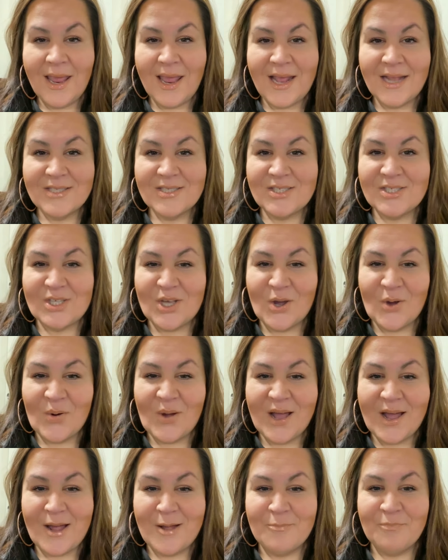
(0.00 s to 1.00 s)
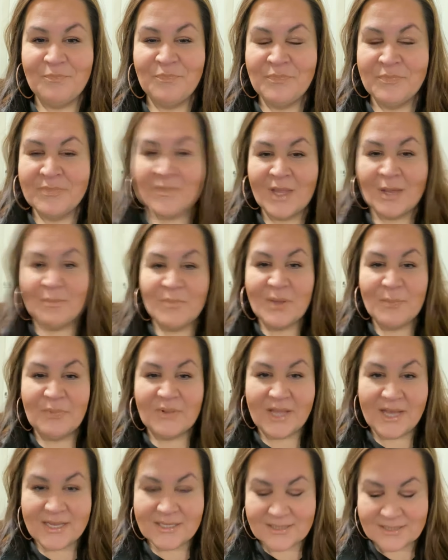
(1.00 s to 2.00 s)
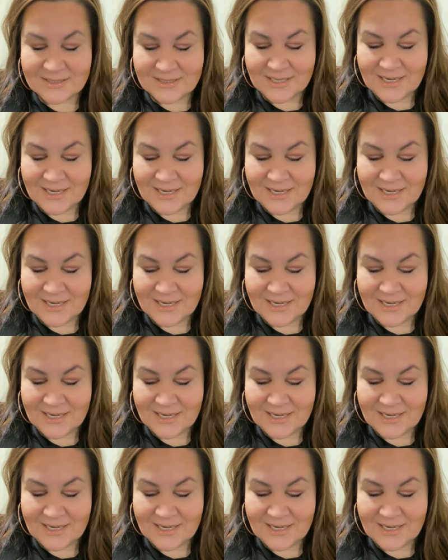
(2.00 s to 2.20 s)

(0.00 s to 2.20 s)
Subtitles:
And so be blessed